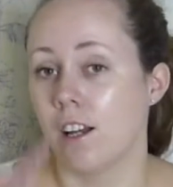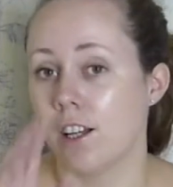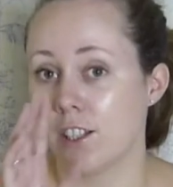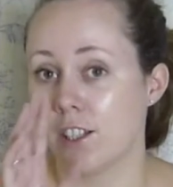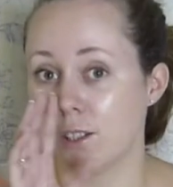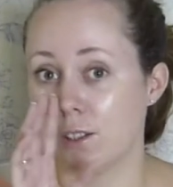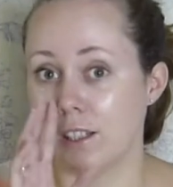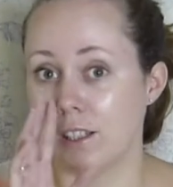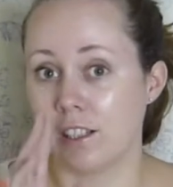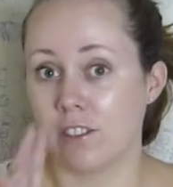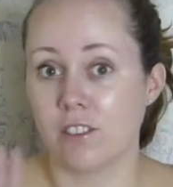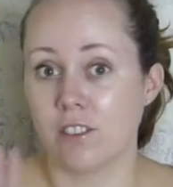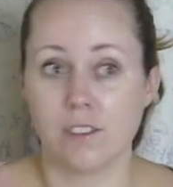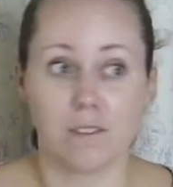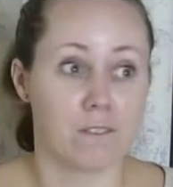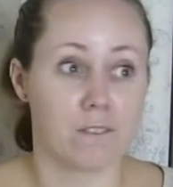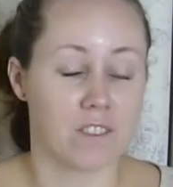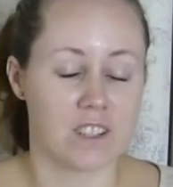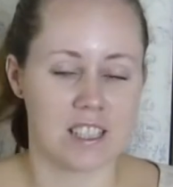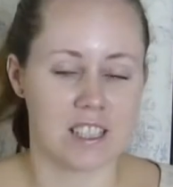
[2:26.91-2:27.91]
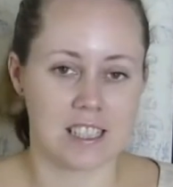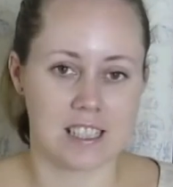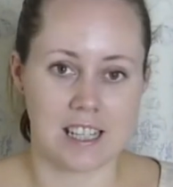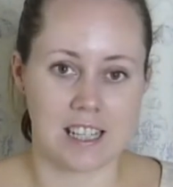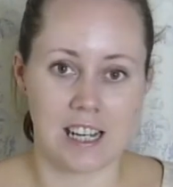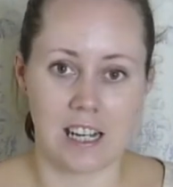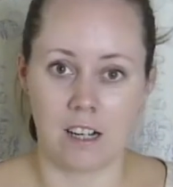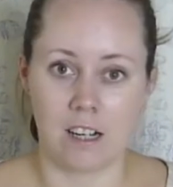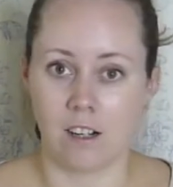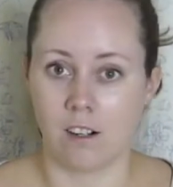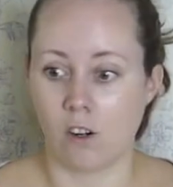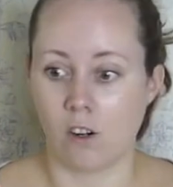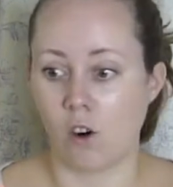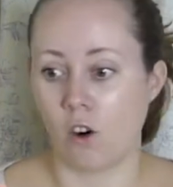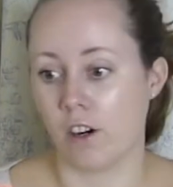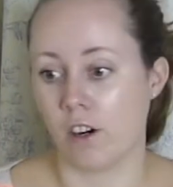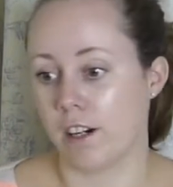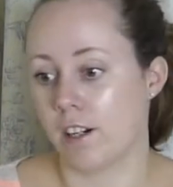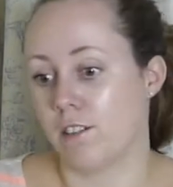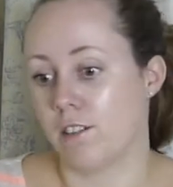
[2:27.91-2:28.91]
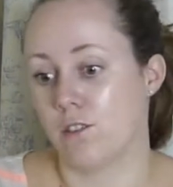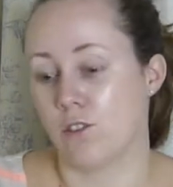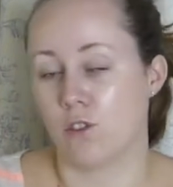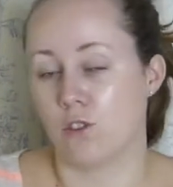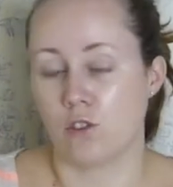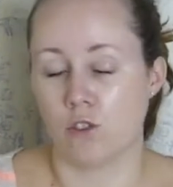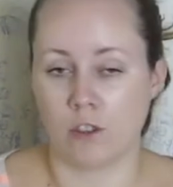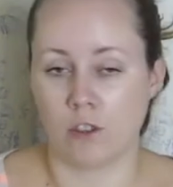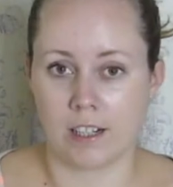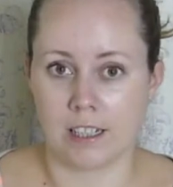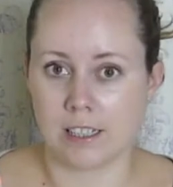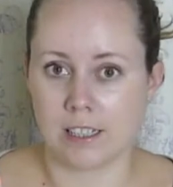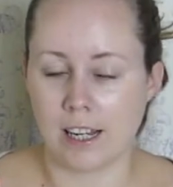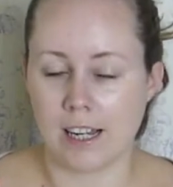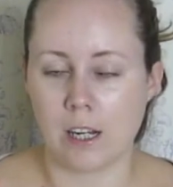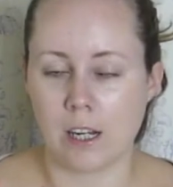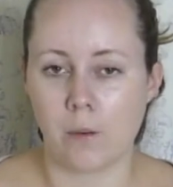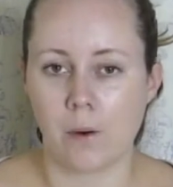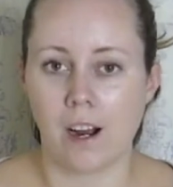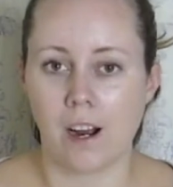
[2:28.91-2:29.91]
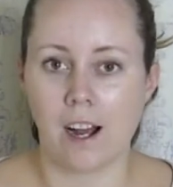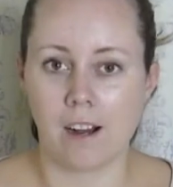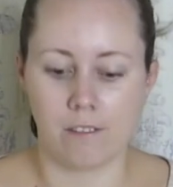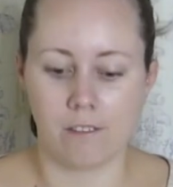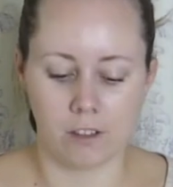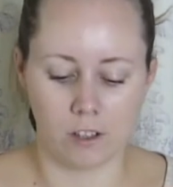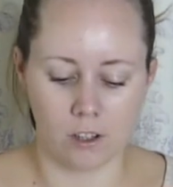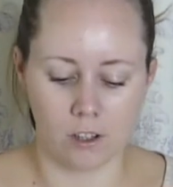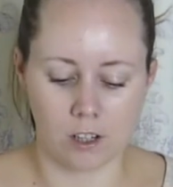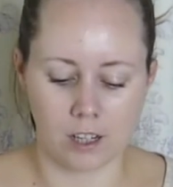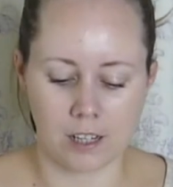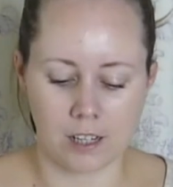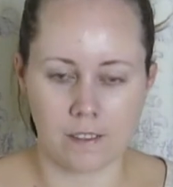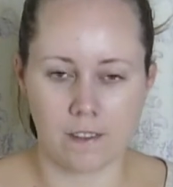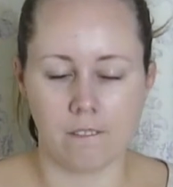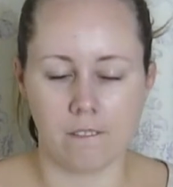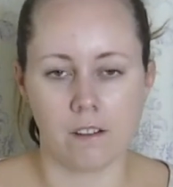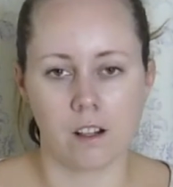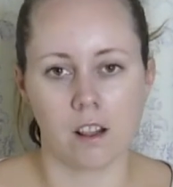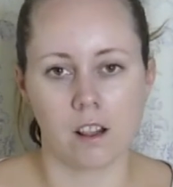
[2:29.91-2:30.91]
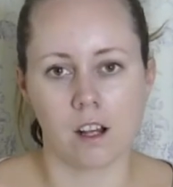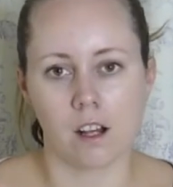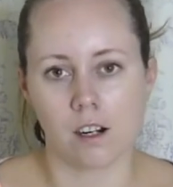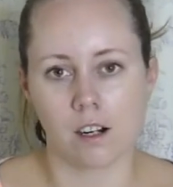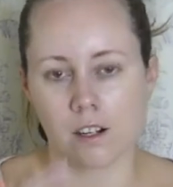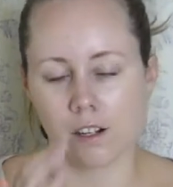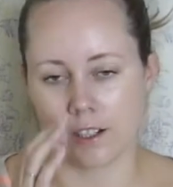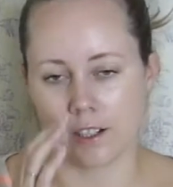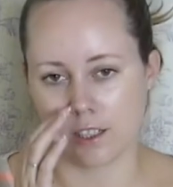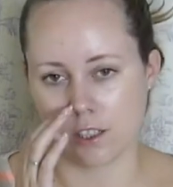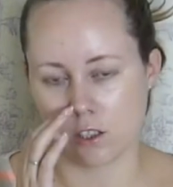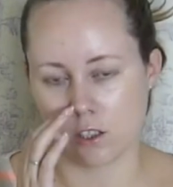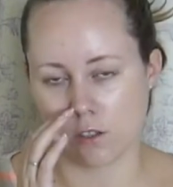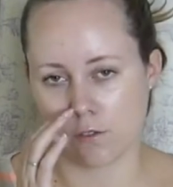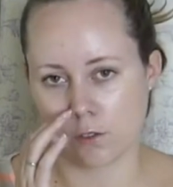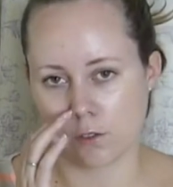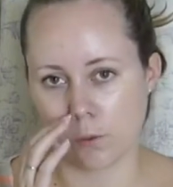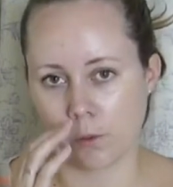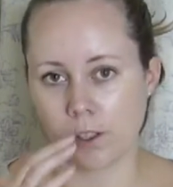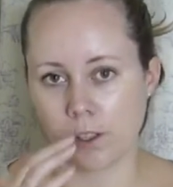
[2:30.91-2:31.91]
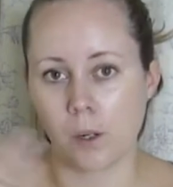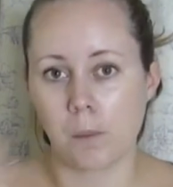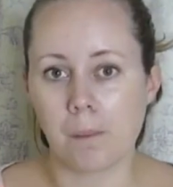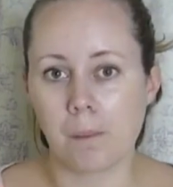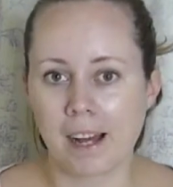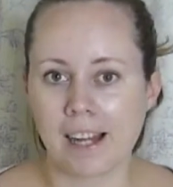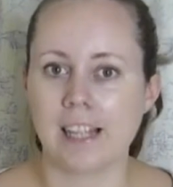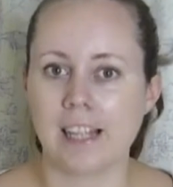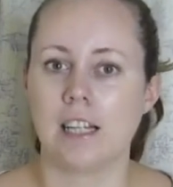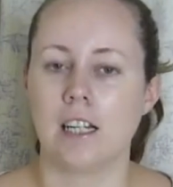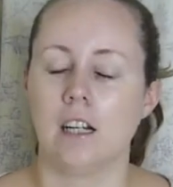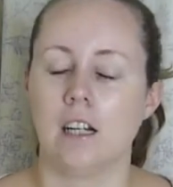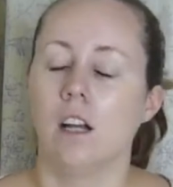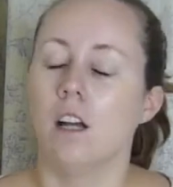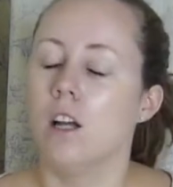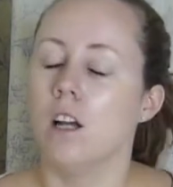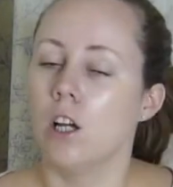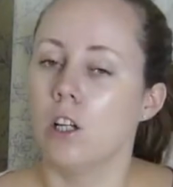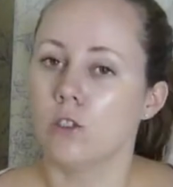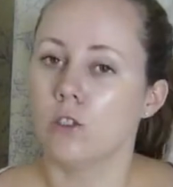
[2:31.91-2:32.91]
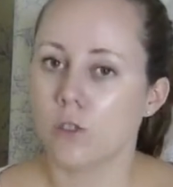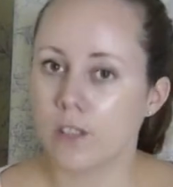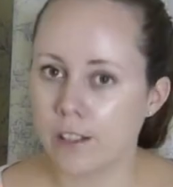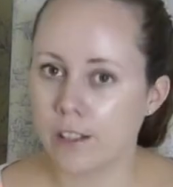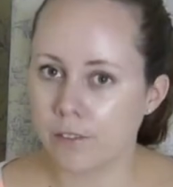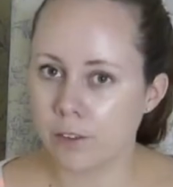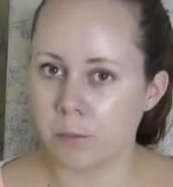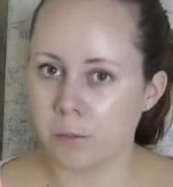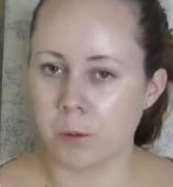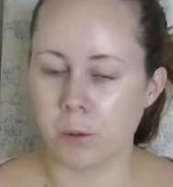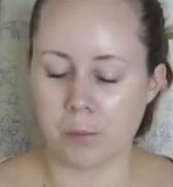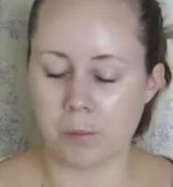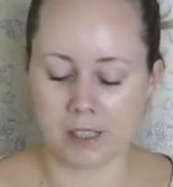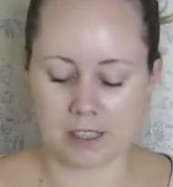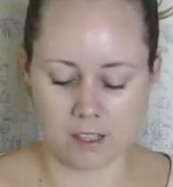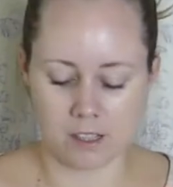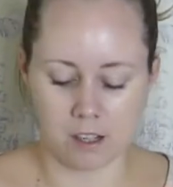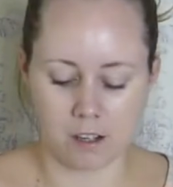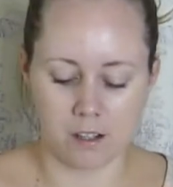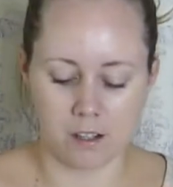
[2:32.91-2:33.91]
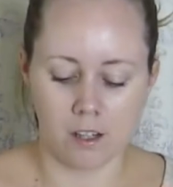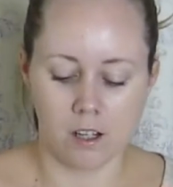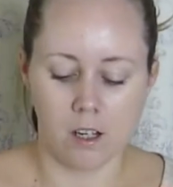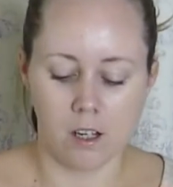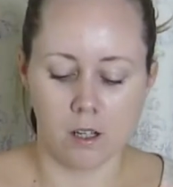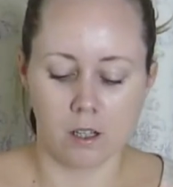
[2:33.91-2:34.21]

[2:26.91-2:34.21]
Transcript: So literally, first thing, core, straight AWear, have a look. And they have a lot of nice stuff, so I want to go back in, try a few more bits on.